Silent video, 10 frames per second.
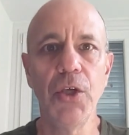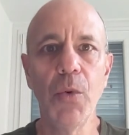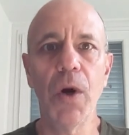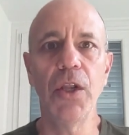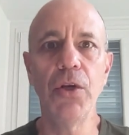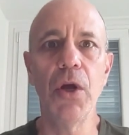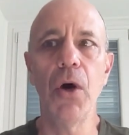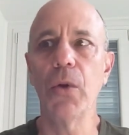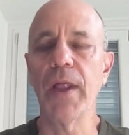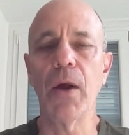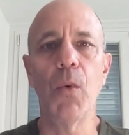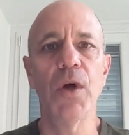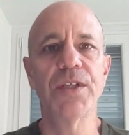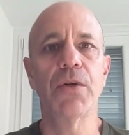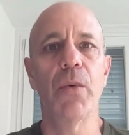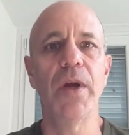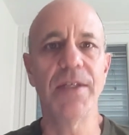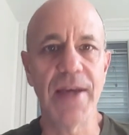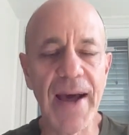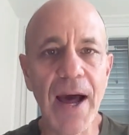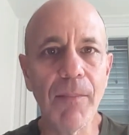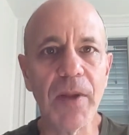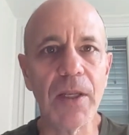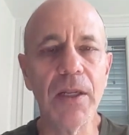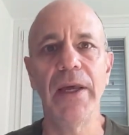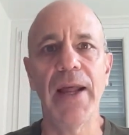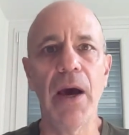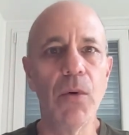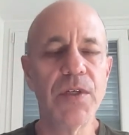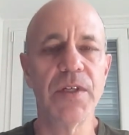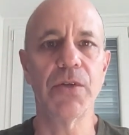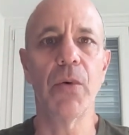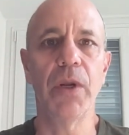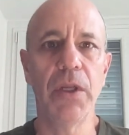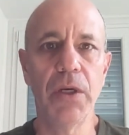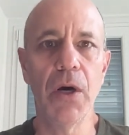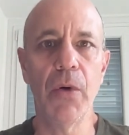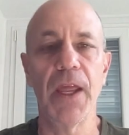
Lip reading: You want to know like what's going to happen and how is this going to go.